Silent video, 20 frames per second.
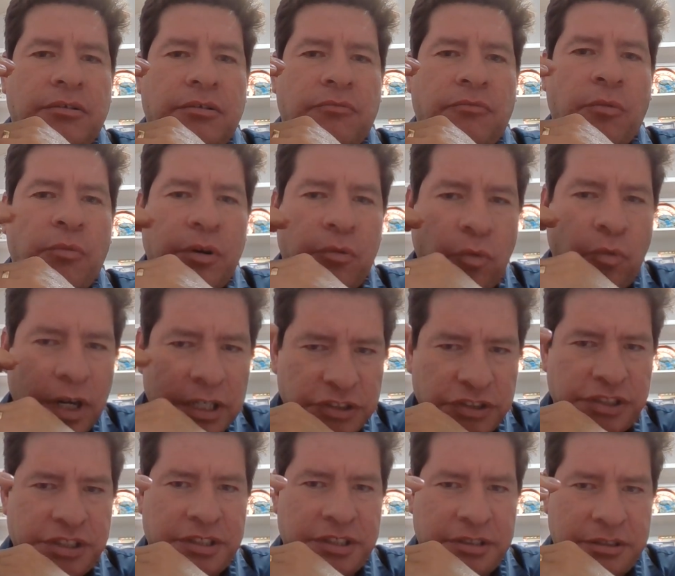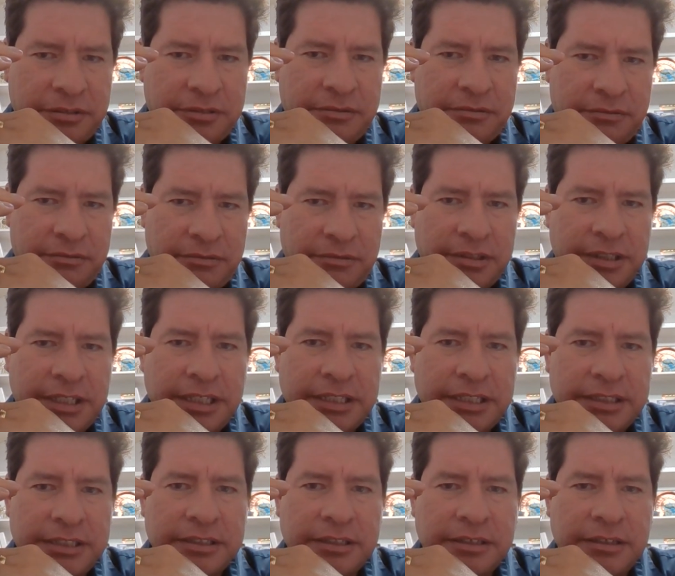when we question
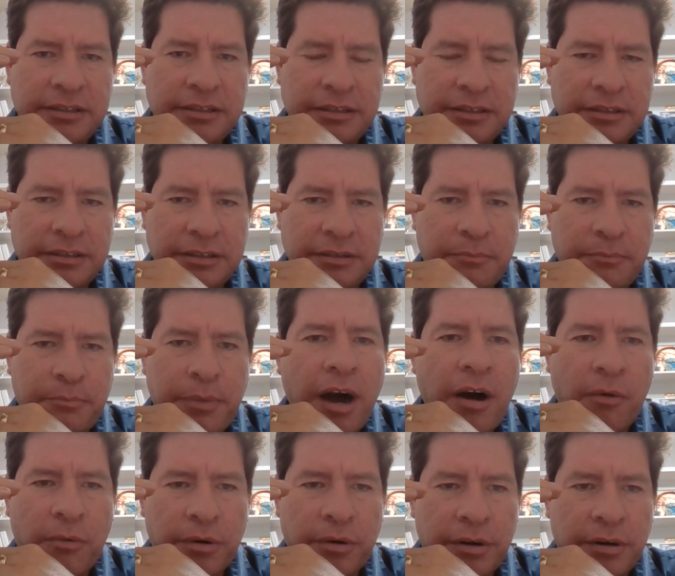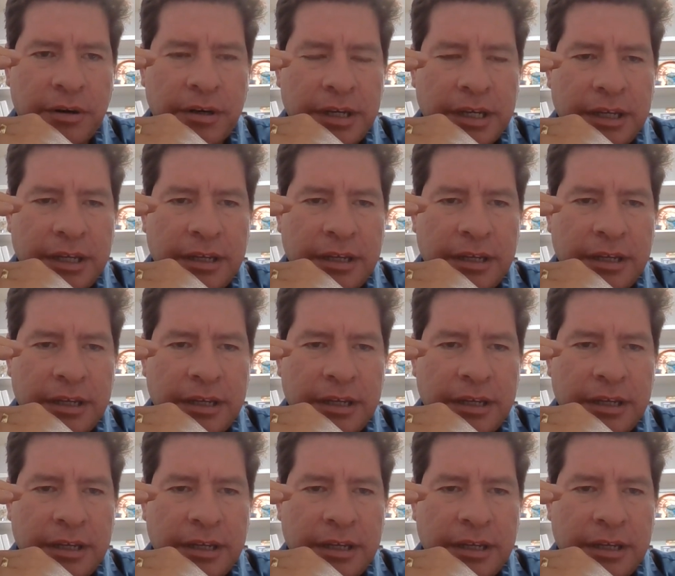this power,